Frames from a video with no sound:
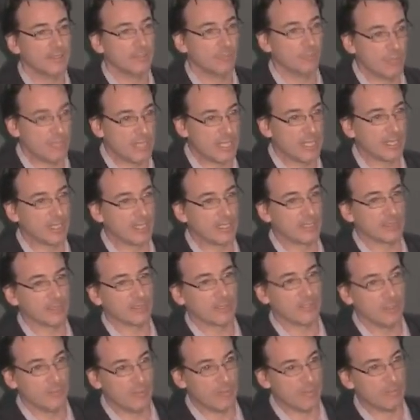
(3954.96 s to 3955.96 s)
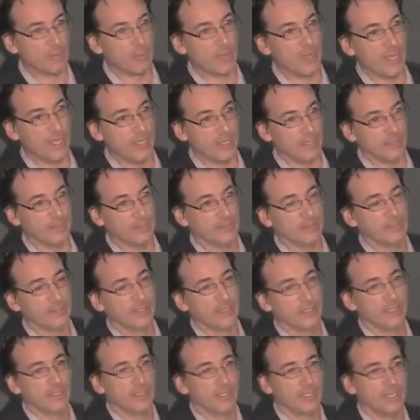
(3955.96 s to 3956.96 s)
on simulating the
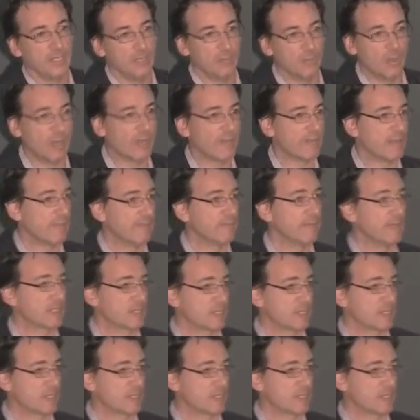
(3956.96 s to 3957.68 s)
real human